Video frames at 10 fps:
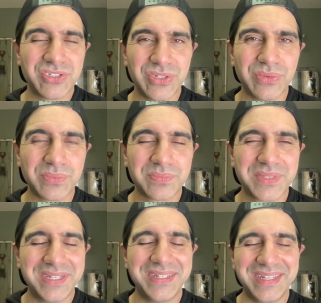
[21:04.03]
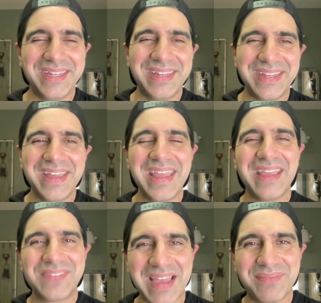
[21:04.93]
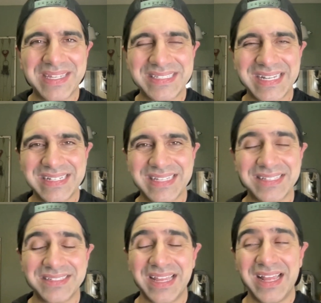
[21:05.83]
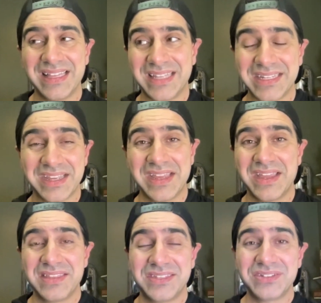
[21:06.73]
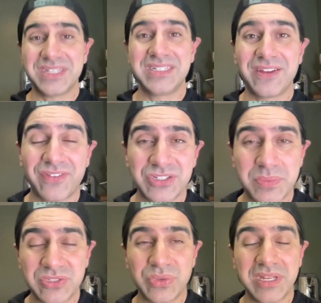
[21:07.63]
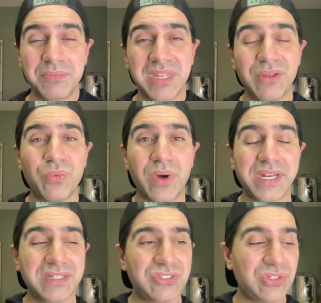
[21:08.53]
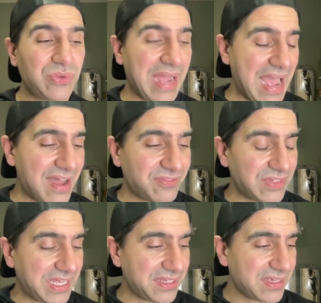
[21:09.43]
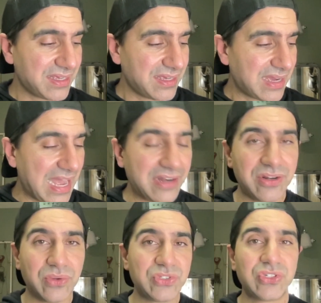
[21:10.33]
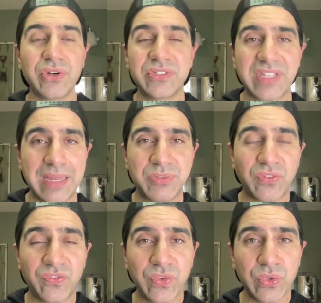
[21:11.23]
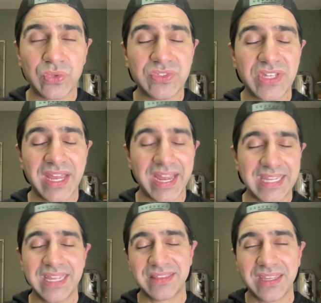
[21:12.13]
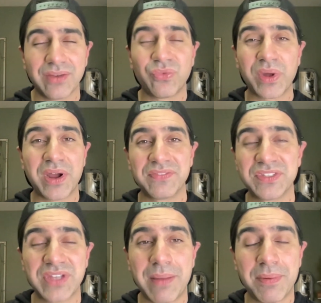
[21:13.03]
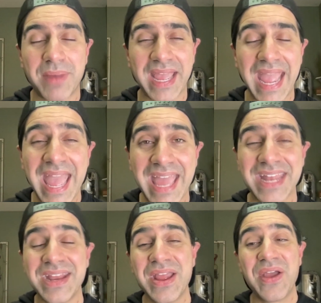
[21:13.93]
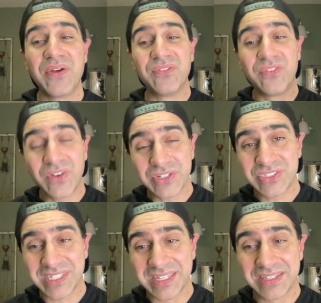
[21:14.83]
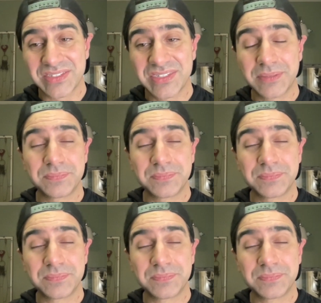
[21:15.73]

to. If that makes any sense. Like, there's a difference between me wanting to have, like, I don't know, certain types of foods. I can't think of one off the top of my head, versus